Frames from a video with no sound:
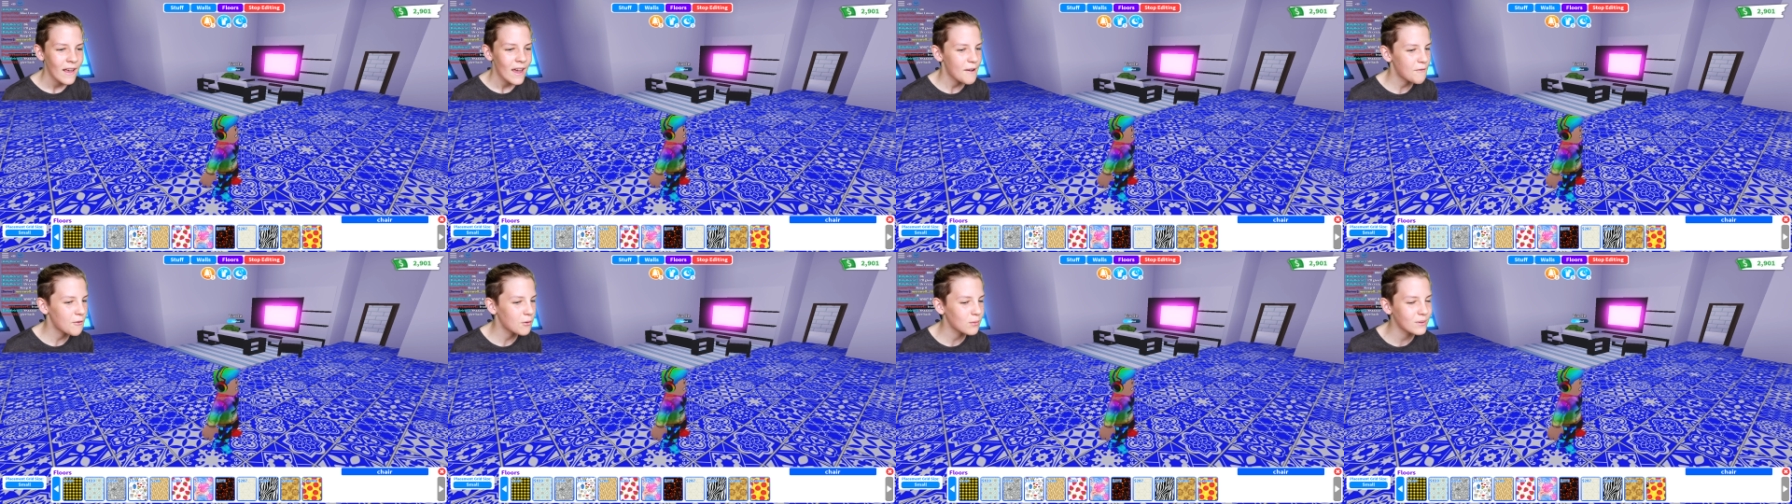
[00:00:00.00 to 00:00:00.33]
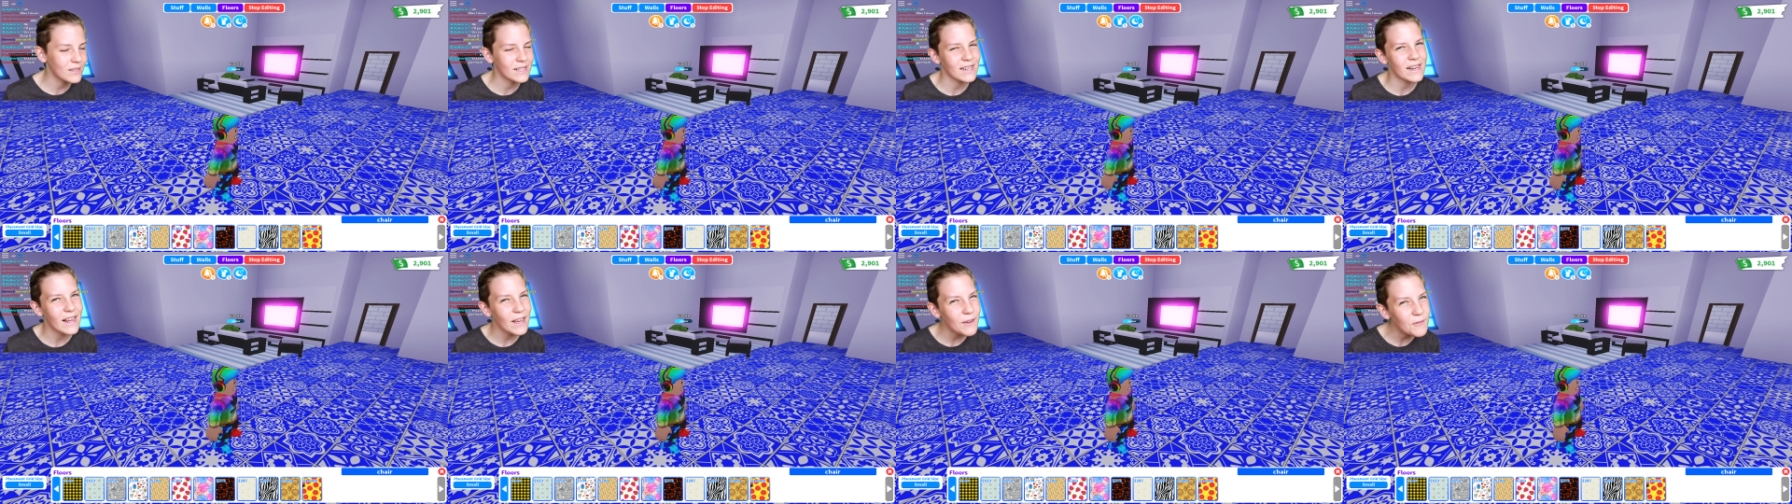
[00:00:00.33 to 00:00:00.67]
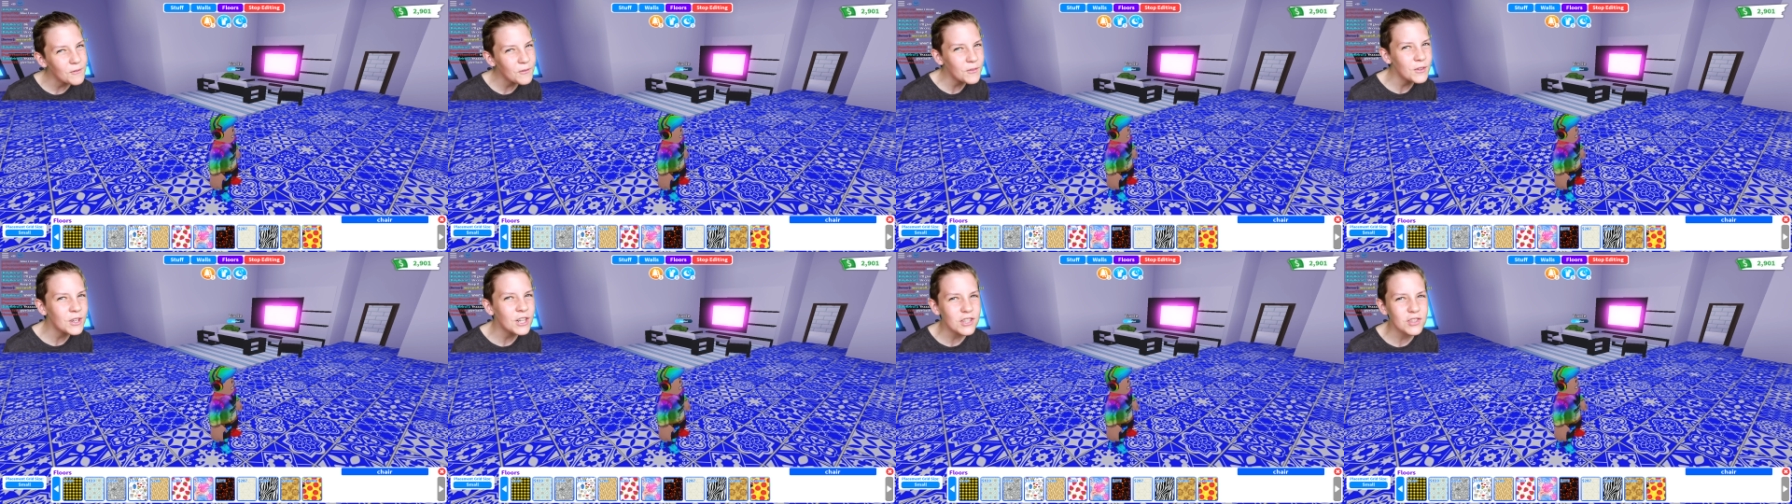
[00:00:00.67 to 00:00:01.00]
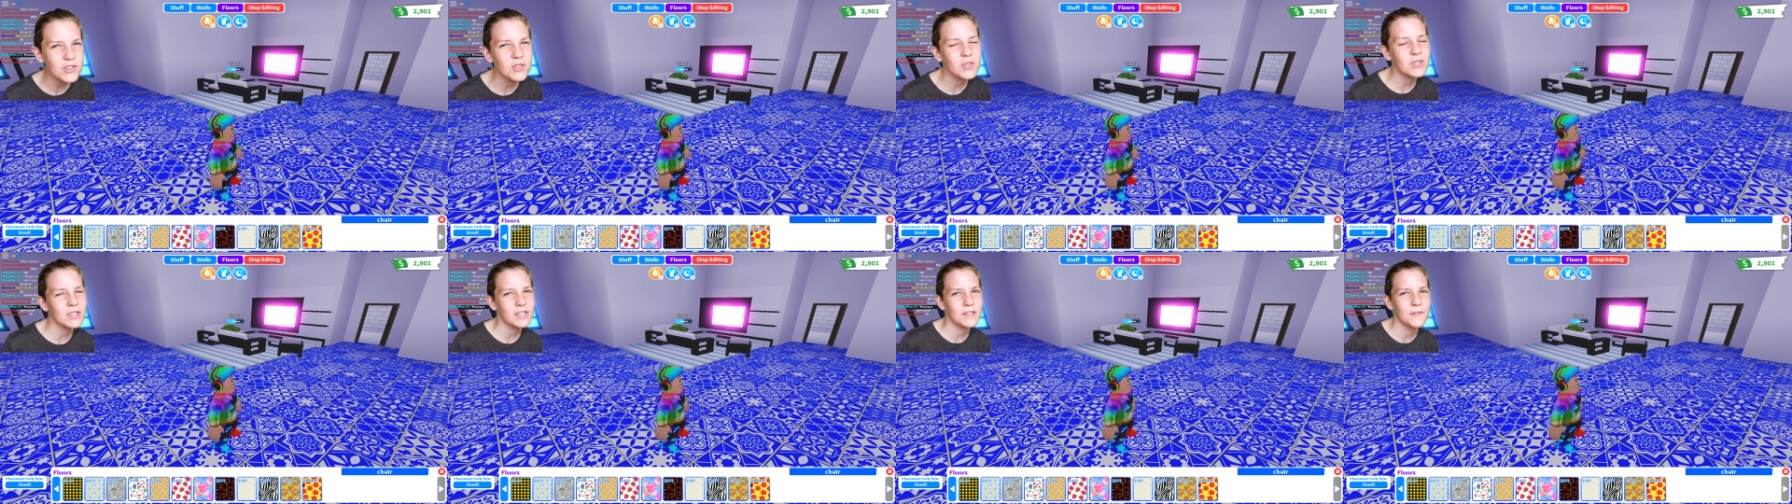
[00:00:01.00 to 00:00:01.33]
If it was an
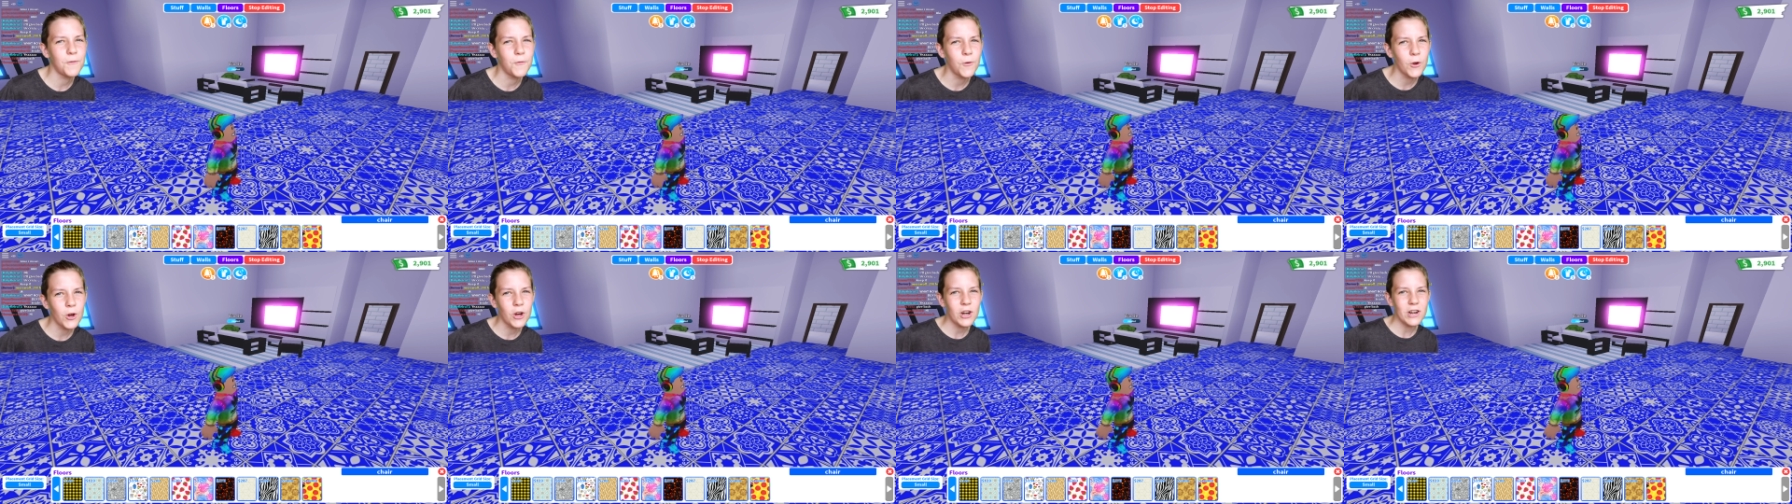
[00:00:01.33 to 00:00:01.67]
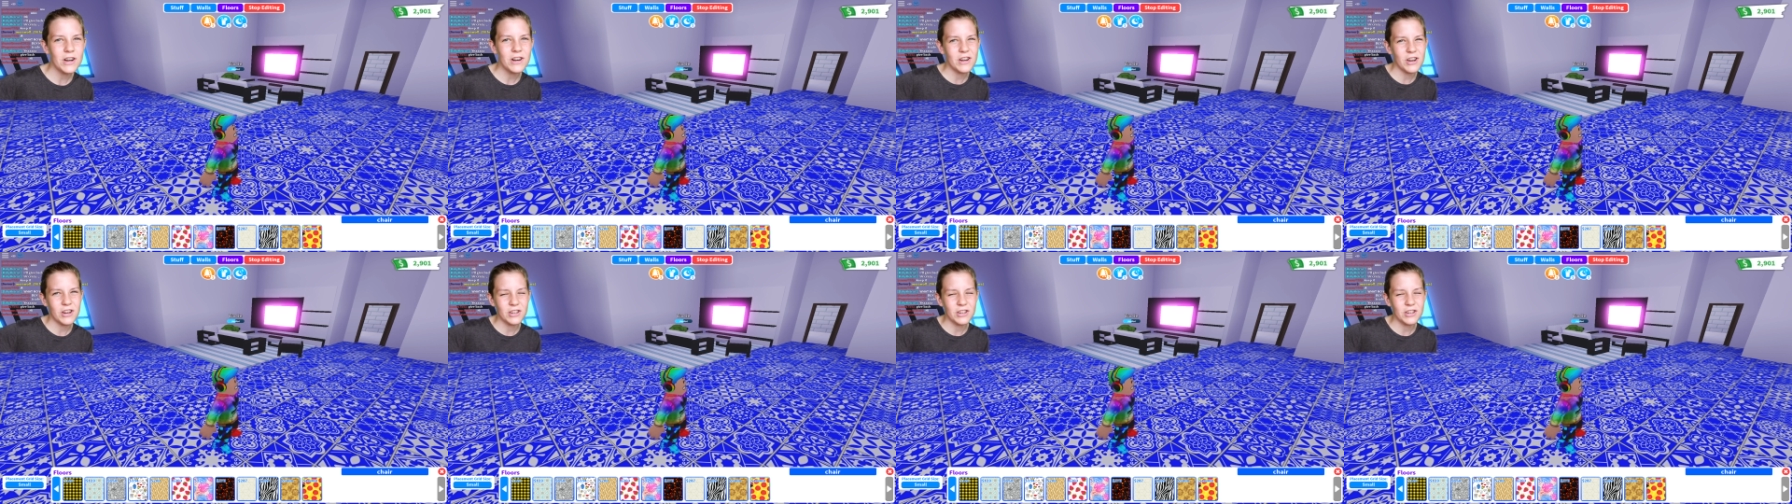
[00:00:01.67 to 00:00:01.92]
infinite source of food and